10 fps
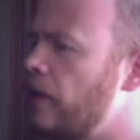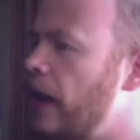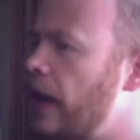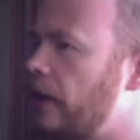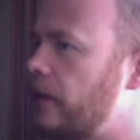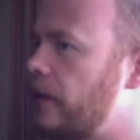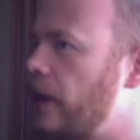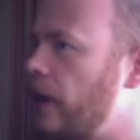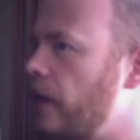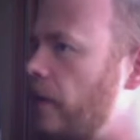that
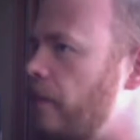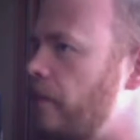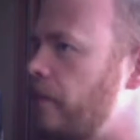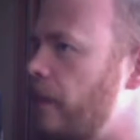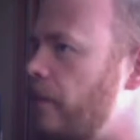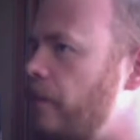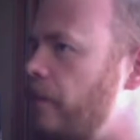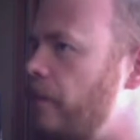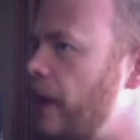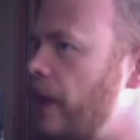uh,
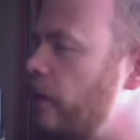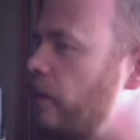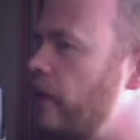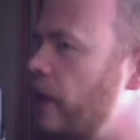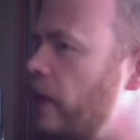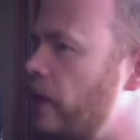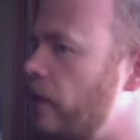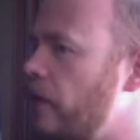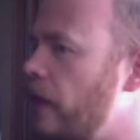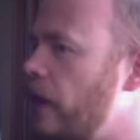that it would bear
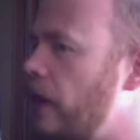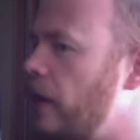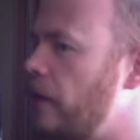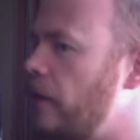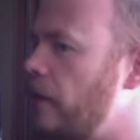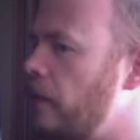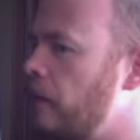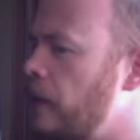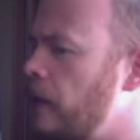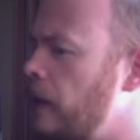uh,
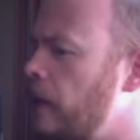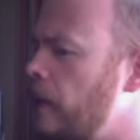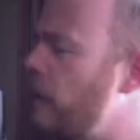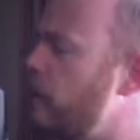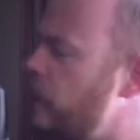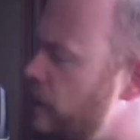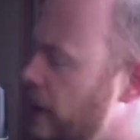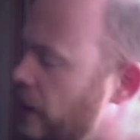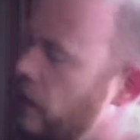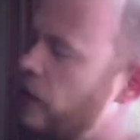that would just
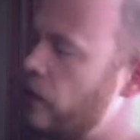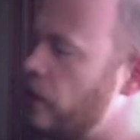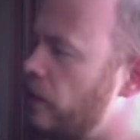be a clear